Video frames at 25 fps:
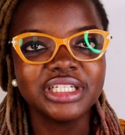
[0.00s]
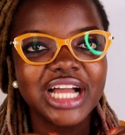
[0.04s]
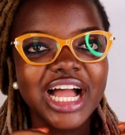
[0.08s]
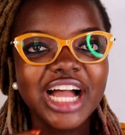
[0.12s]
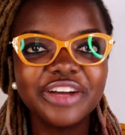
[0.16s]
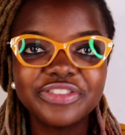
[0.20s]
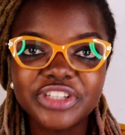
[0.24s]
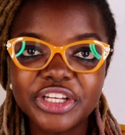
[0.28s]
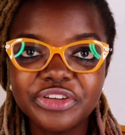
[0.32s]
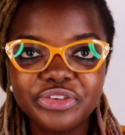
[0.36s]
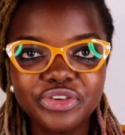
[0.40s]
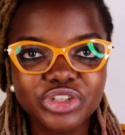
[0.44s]

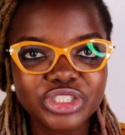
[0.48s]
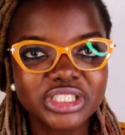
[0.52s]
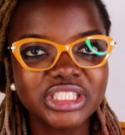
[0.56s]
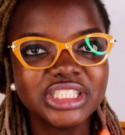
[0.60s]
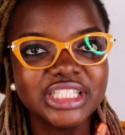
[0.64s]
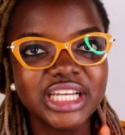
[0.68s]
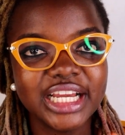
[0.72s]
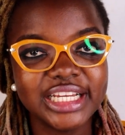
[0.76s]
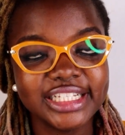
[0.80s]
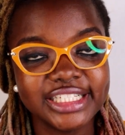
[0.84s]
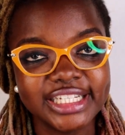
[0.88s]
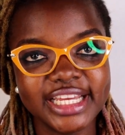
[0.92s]
After you've gotten
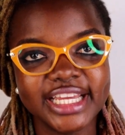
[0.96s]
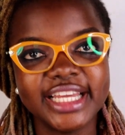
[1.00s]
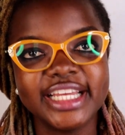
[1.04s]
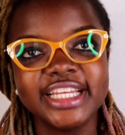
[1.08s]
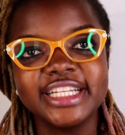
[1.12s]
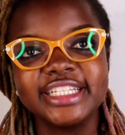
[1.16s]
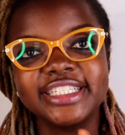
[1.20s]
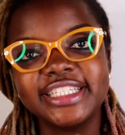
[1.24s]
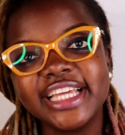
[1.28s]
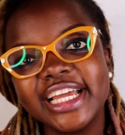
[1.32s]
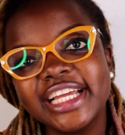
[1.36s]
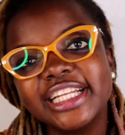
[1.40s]
the idea,
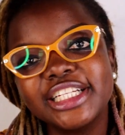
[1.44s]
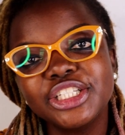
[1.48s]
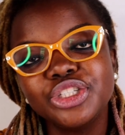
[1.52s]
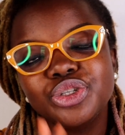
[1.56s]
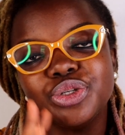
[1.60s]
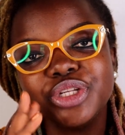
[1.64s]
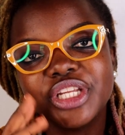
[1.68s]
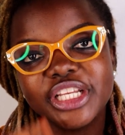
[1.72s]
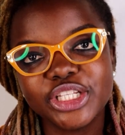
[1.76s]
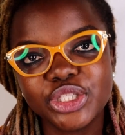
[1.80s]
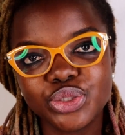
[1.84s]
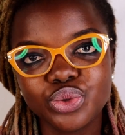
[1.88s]
then
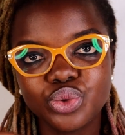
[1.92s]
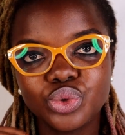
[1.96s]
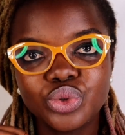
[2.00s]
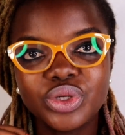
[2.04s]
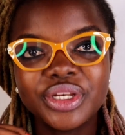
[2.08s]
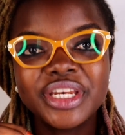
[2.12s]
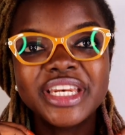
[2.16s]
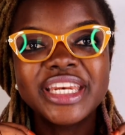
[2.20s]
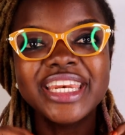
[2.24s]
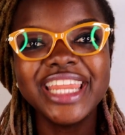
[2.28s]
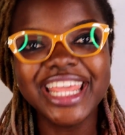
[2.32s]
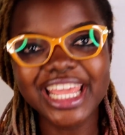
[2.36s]
you need to
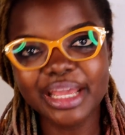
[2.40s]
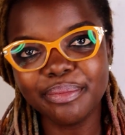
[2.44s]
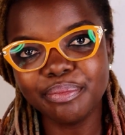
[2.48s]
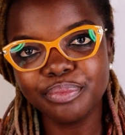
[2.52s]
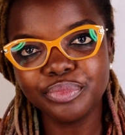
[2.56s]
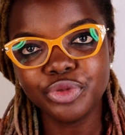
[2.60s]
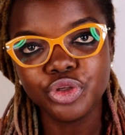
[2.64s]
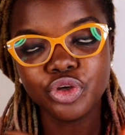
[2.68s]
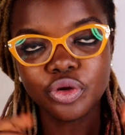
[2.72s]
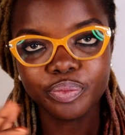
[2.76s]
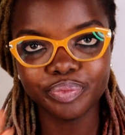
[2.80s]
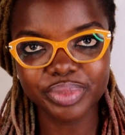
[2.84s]

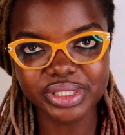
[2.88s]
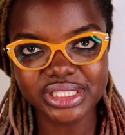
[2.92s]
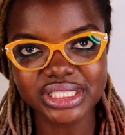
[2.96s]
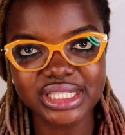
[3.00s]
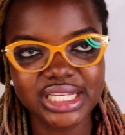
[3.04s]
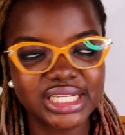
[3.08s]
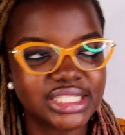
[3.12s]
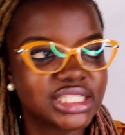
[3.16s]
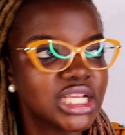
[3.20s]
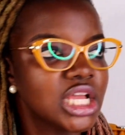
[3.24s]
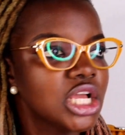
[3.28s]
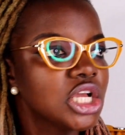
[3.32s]
name your
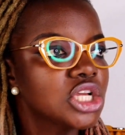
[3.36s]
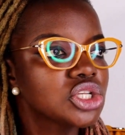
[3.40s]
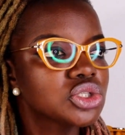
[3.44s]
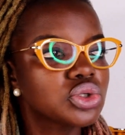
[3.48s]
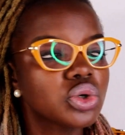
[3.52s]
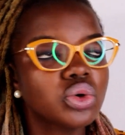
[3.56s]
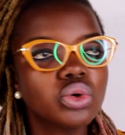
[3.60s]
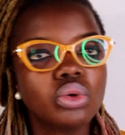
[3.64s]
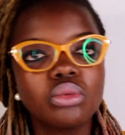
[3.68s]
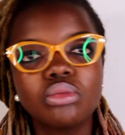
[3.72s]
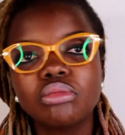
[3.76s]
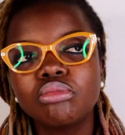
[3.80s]
business.
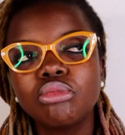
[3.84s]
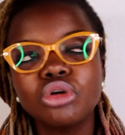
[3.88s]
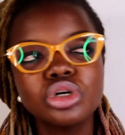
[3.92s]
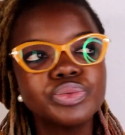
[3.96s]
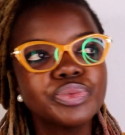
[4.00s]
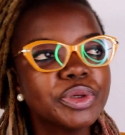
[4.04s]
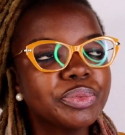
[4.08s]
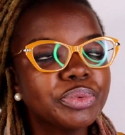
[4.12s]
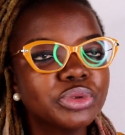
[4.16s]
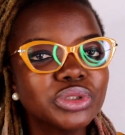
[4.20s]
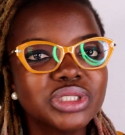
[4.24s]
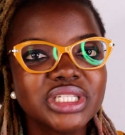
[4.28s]
So most
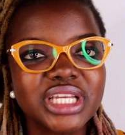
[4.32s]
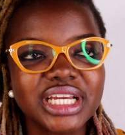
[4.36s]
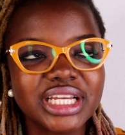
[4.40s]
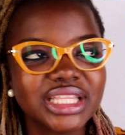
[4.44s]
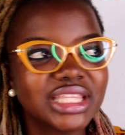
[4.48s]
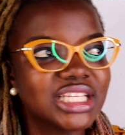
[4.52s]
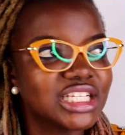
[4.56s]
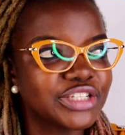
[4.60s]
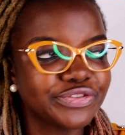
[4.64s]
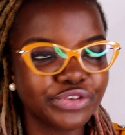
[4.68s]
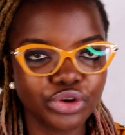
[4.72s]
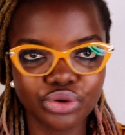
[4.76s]
people
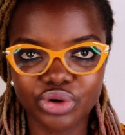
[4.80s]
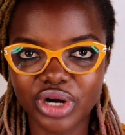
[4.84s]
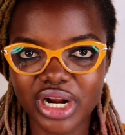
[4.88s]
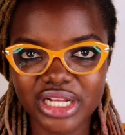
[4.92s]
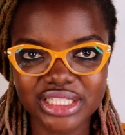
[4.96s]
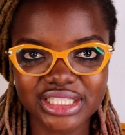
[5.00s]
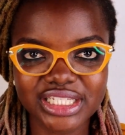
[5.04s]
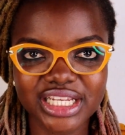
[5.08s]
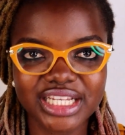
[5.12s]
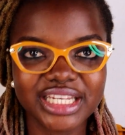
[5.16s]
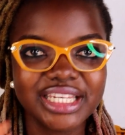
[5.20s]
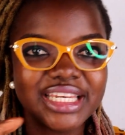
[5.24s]
take this for
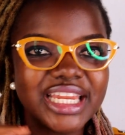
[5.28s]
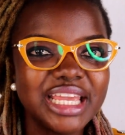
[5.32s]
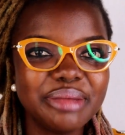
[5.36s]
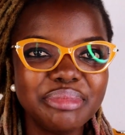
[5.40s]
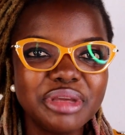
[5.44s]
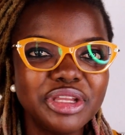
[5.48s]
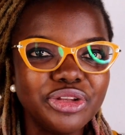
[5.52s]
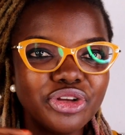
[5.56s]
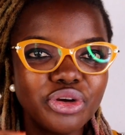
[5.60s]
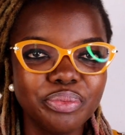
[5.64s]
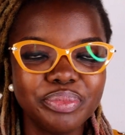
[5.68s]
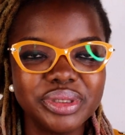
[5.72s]
granted.
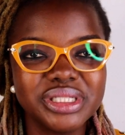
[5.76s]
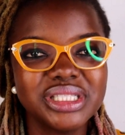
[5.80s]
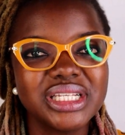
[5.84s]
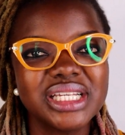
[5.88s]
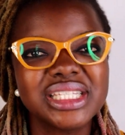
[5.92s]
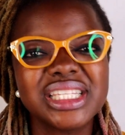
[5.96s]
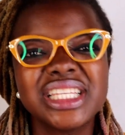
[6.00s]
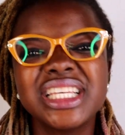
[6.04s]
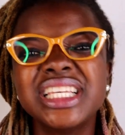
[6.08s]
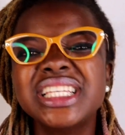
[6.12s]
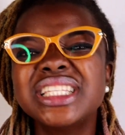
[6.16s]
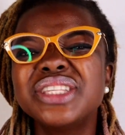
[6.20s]
Naming your
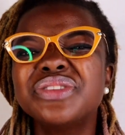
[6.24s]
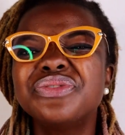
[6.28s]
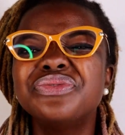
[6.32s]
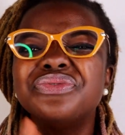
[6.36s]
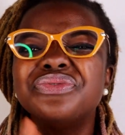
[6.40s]
business is